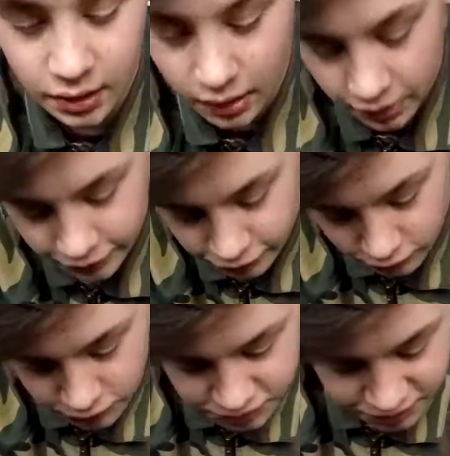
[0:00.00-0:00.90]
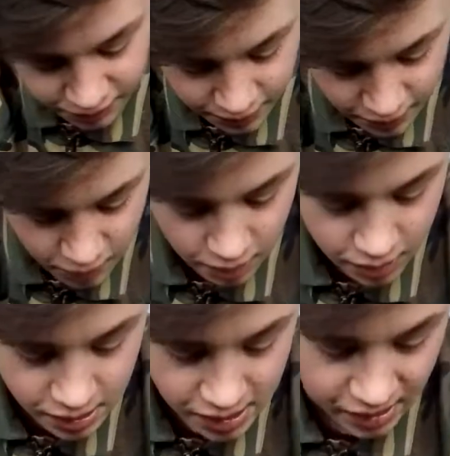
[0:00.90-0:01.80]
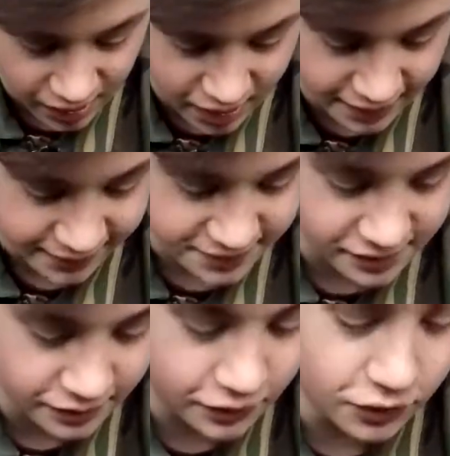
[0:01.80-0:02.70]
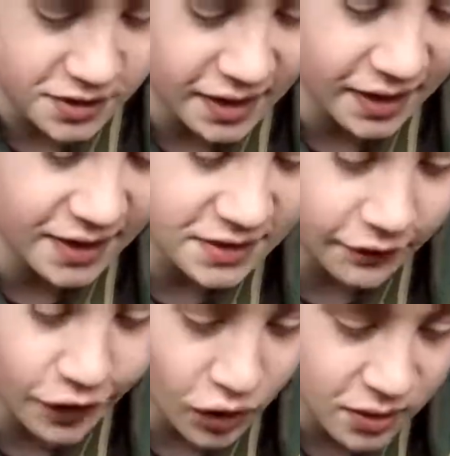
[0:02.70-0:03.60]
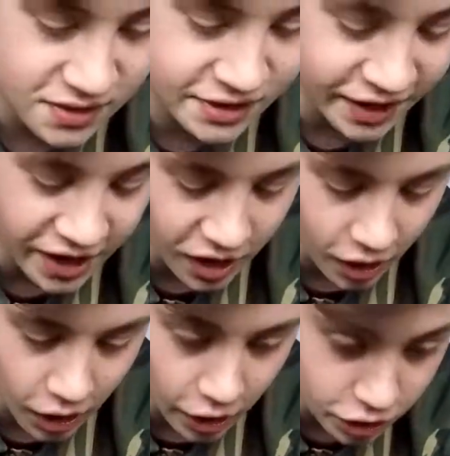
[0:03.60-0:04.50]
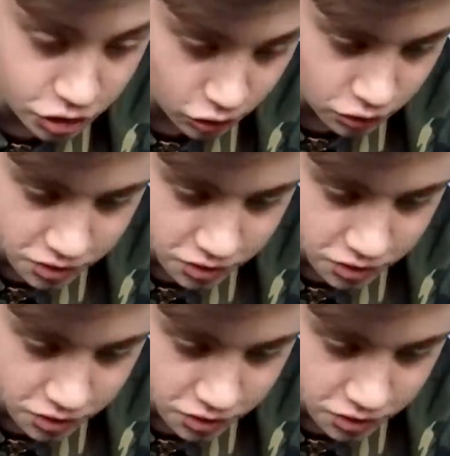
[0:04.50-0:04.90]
lot of dirt. And the good thing is, if you are seeing a lot of dirt